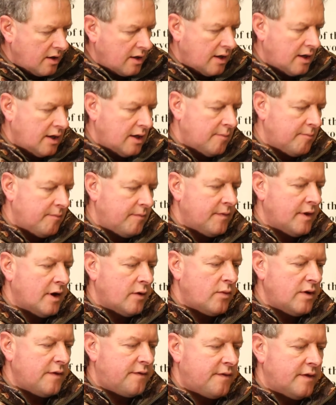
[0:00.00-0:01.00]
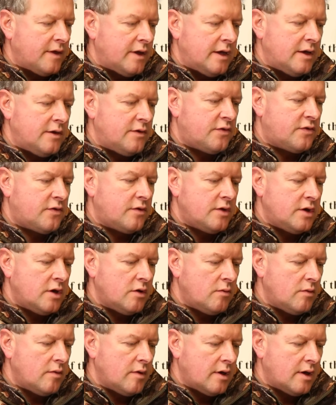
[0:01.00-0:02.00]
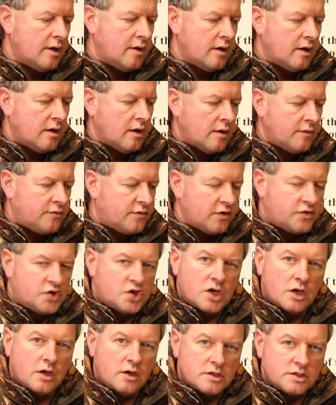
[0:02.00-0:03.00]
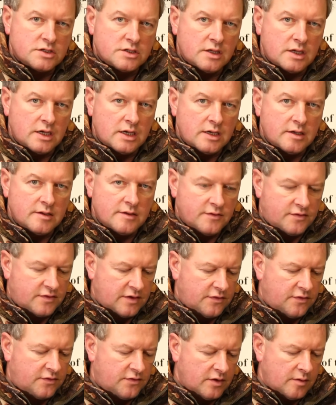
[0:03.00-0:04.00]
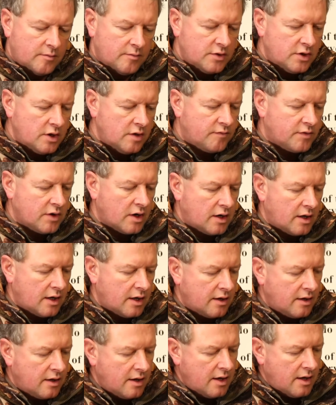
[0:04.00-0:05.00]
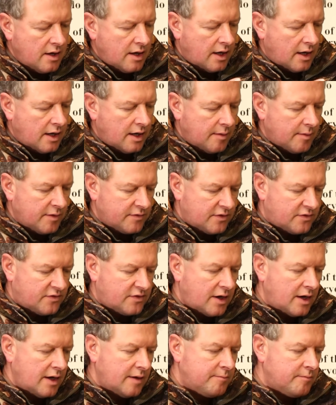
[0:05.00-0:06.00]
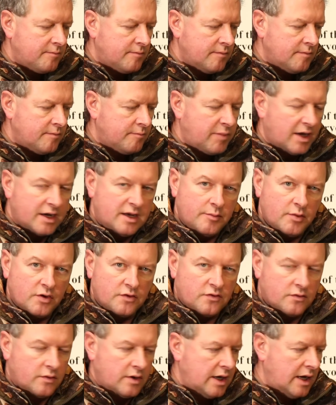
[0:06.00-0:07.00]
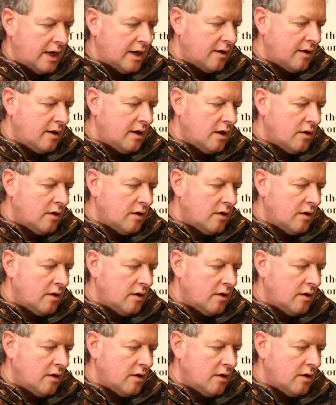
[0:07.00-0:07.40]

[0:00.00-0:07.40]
Now with these, to charge the system, you've got as I say, buddy bottle here.